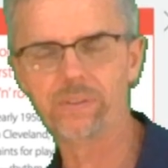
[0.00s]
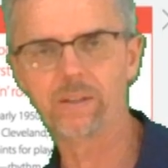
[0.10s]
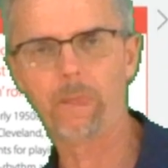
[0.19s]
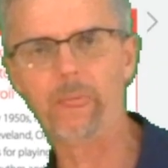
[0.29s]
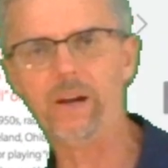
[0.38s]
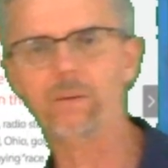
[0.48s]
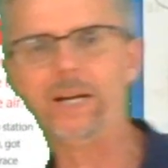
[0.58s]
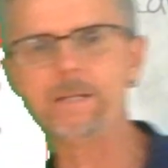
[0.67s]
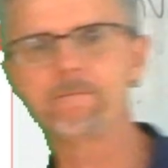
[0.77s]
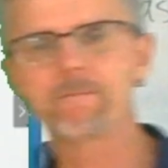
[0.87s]
All right.
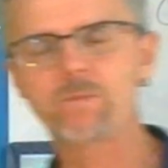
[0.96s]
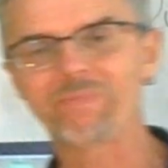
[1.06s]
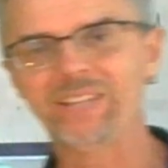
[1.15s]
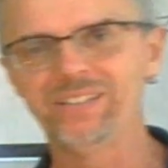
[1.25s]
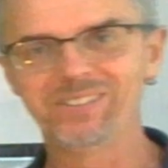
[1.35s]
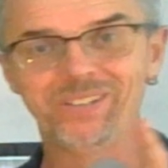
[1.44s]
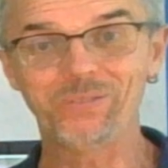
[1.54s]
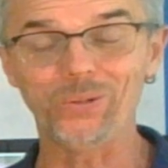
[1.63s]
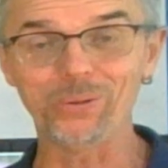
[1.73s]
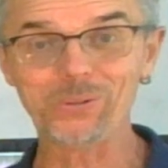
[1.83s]
Have you
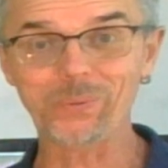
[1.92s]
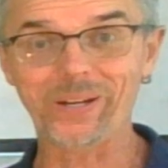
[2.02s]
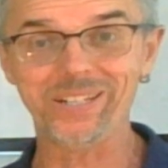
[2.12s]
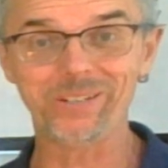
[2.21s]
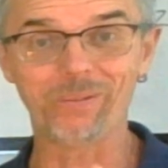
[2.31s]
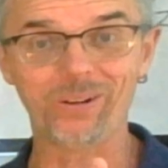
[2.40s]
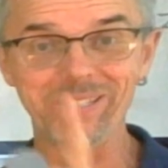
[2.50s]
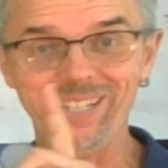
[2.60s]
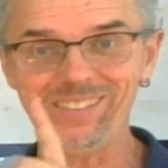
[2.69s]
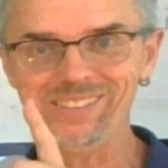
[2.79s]
noticed what I did wrong yet?
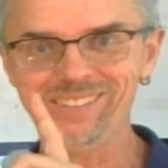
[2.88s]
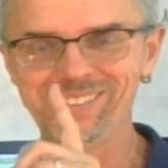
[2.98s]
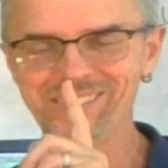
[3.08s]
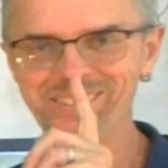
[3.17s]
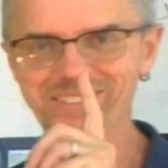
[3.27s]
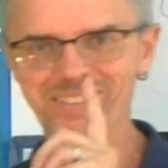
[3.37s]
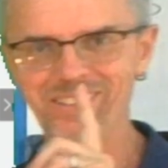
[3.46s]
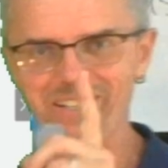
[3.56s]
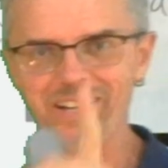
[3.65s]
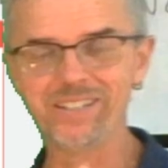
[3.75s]
I
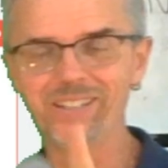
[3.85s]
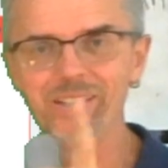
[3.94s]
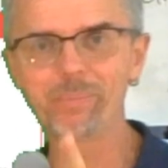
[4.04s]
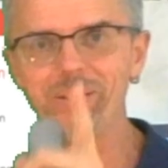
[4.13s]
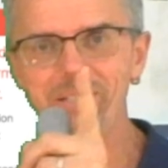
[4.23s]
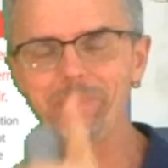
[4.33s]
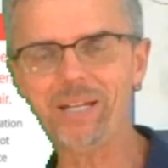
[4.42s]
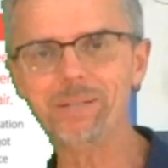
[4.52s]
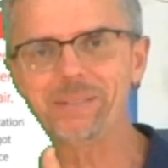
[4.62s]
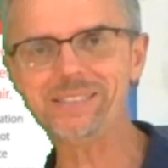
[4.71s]
deliberately made a
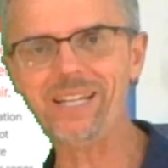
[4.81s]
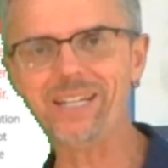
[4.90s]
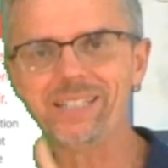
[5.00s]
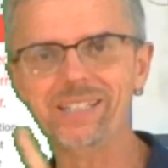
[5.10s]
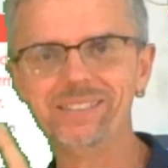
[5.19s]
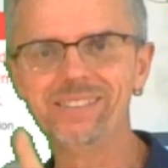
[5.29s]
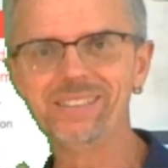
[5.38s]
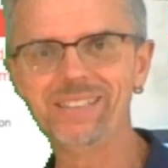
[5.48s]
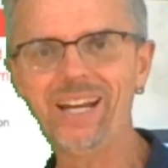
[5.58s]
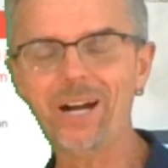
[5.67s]
mistake.
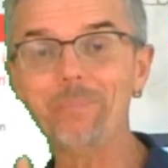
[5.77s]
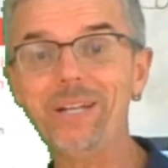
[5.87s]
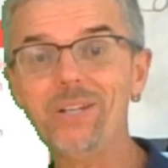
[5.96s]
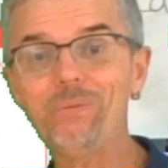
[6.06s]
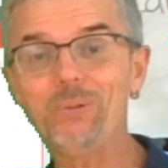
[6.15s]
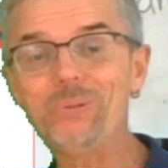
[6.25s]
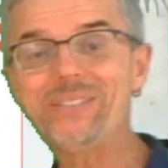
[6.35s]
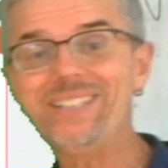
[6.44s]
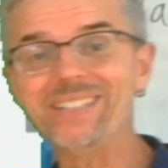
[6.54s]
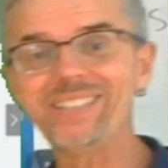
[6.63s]
How many of you see it?
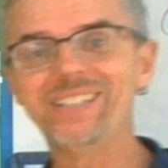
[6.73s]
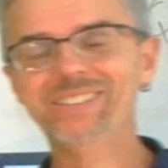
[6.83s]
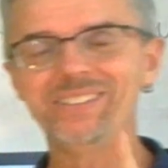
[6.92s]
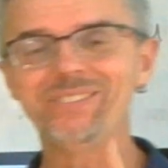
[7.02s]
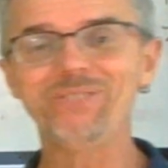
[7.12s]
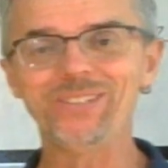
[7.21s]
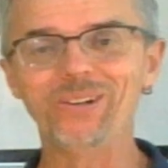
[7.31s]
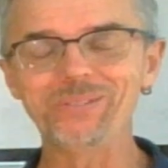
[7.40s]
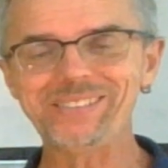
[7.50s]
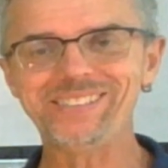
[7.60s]
If you don't
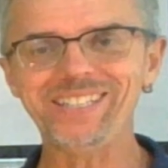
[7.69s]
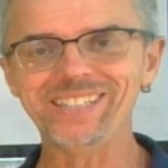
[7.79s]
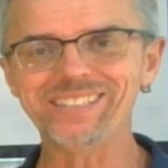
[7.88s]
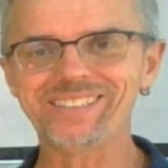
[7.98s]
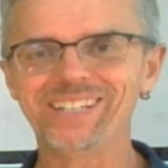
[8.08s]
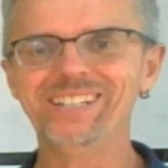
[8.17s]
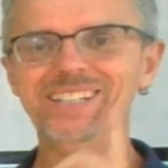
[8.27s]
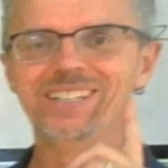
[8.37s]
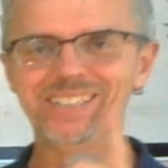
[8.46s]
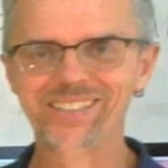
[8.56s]
see it,
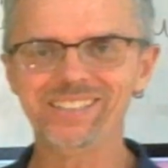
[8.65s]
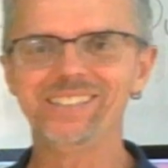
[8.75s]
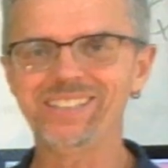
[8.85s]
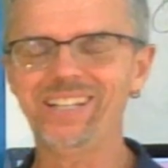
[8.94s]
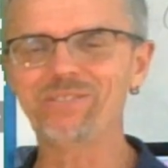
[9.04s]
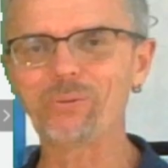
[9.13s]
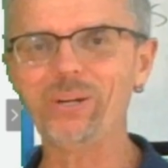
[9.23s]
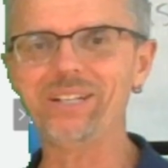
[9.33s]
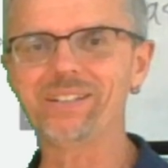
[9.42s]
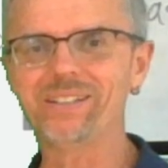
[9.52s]
you'll have to wait
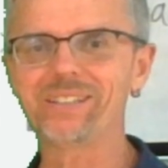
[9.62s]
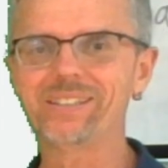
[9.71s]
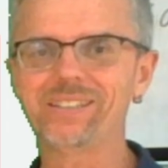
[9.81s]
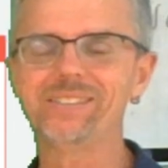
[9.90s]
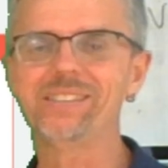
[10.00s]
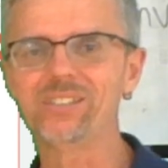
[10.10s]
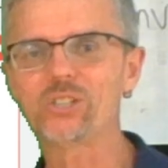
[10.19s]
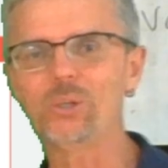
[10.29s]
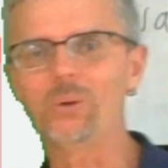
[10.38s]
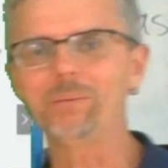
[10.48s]
because it'll show
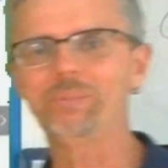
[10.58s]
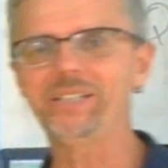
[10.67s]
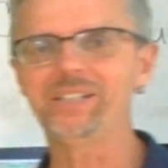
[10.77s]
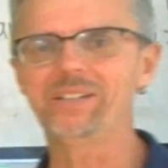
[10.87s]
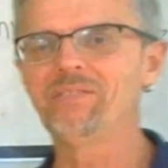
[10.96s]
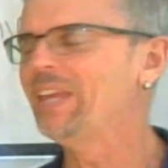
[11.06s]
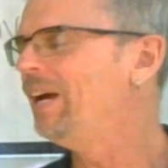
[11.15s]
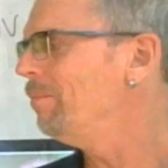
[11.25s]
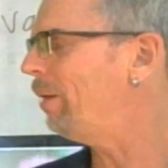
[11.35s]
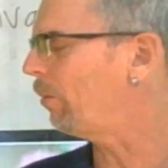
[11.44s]
up later.
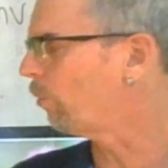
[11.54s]
But rock